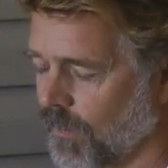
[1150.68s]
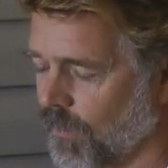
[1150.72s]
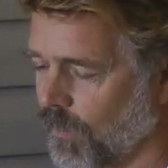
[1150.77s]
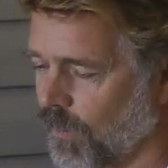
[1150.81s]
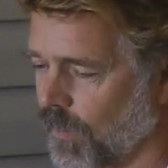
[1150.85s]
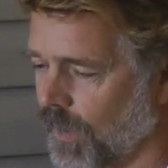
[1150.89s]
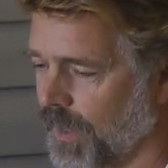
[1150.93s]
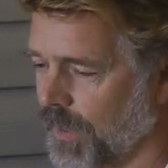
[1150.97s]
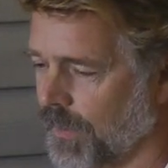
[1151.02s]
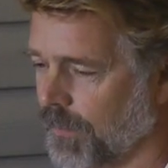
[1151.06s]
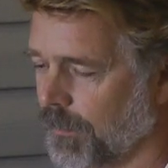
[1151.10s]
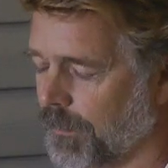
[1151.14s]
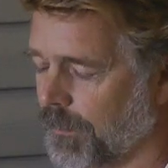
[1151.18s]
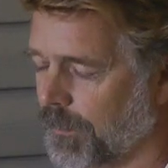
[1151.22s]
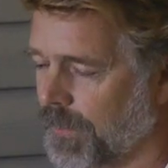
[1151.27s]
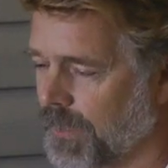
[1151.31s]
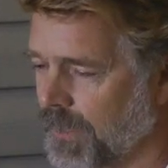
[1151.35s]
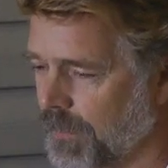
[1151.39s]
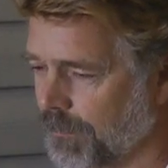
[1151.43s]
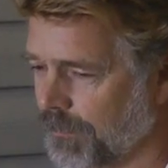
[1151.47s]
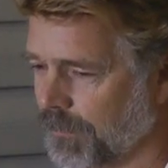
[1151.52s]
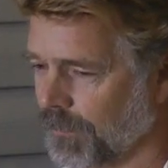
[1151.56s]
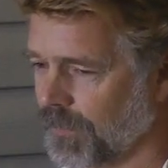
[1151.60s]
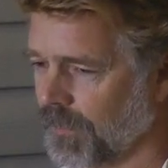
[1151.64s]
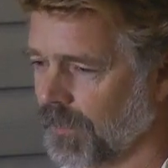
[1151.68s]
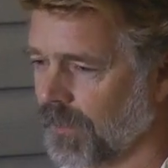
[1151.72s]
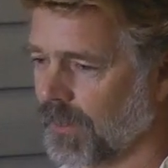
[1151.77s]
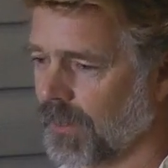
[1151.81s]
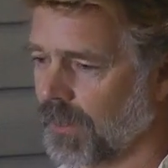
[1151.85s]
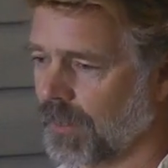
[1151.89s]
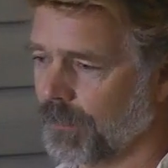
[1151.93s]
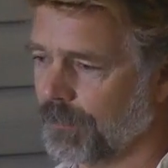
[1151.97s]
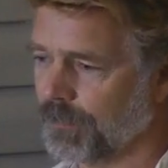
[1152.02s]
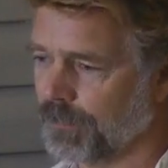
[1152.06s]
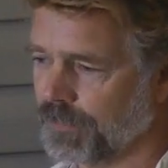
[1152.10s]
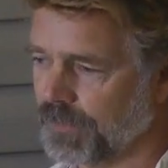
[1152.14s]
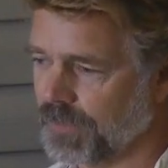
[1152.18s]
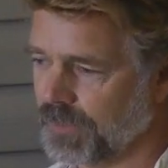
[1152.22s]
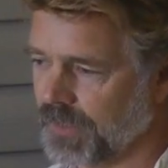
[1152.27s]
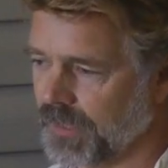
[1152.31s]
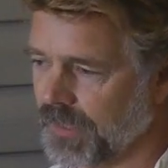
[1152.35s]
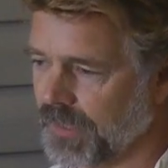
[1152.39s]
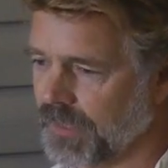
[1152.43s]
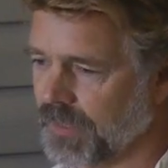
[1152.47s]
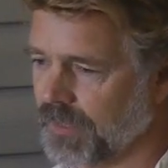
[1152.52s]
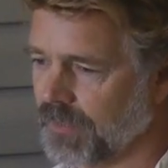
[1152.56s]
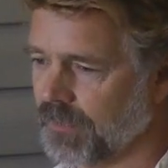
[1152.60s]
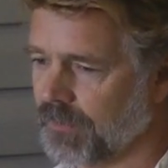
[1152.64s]
when people are
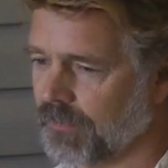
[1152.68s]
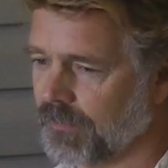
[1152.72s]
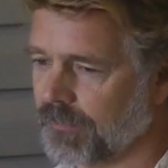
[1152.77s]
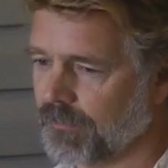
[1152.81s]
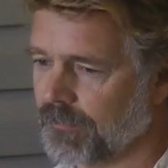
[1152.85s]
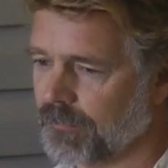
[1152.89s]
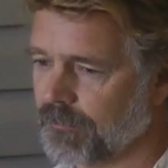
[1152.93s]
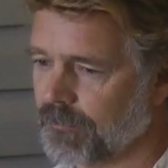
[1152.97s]
being